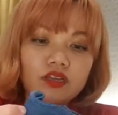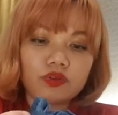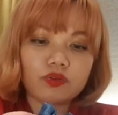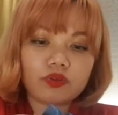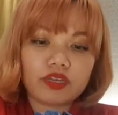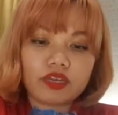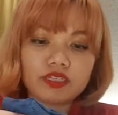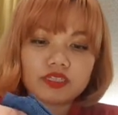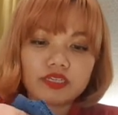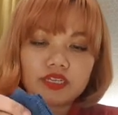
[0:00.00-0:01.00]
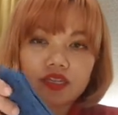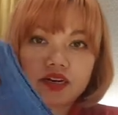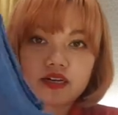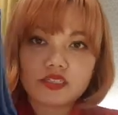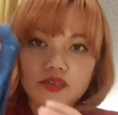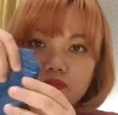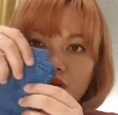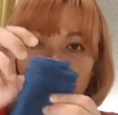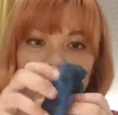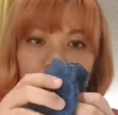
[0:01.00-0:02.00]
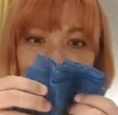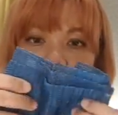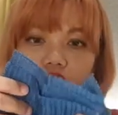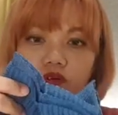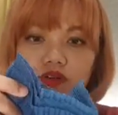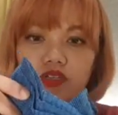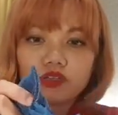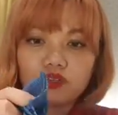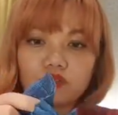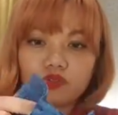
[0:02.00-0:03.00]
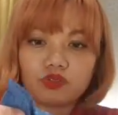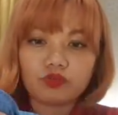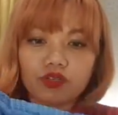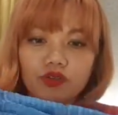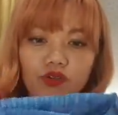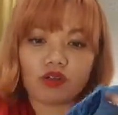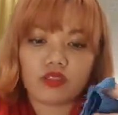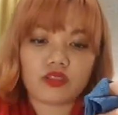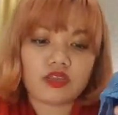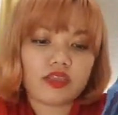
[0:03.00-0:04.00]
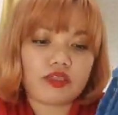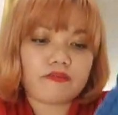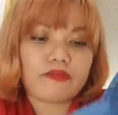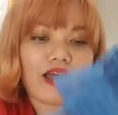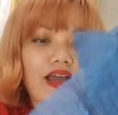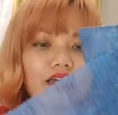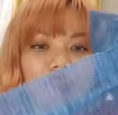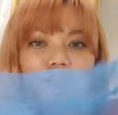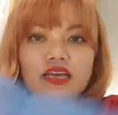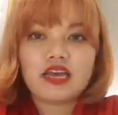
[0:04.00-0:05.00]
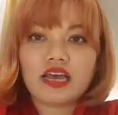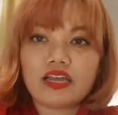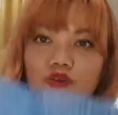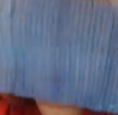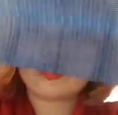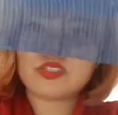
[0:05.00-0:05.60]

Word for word: you can see that it's a body towel that you use when you're on in the bath and you can